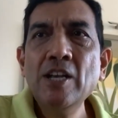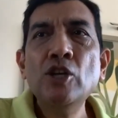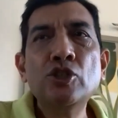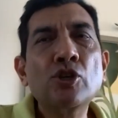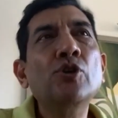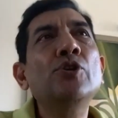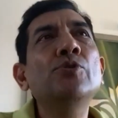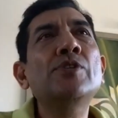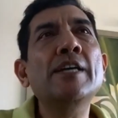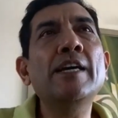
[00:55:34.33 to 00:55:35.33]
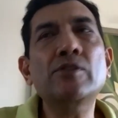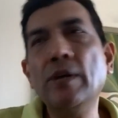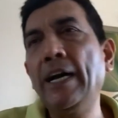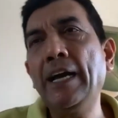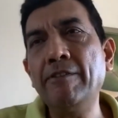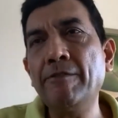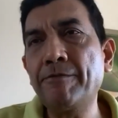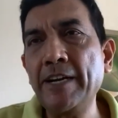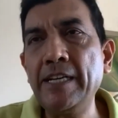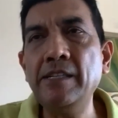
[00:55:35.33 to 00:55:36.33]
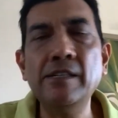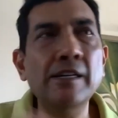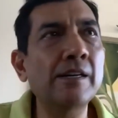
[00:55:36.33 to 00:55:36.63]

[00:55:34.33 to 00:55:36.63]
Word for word: So you say, so I have a friend.